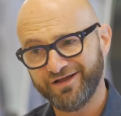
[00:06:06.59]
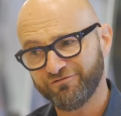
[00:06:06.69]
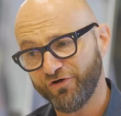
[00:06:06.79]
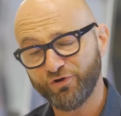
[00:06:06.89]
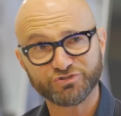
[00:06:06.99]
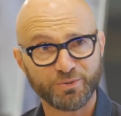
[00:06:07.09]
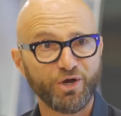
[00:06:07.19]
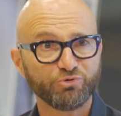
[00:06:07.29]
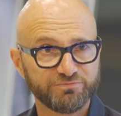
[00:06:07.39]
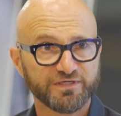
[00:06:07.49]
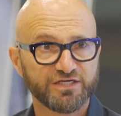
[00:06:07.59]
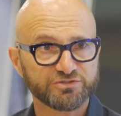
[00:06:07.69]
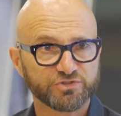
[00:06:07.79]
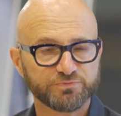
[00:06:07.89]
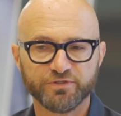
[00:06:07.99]
our focus on the ultimate
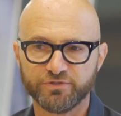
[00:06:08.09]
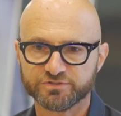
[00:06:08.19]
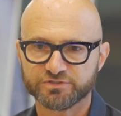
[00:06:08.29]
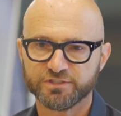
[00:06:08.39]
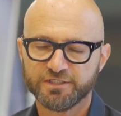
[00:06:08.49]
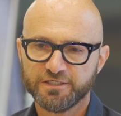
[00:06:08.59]
customer experience.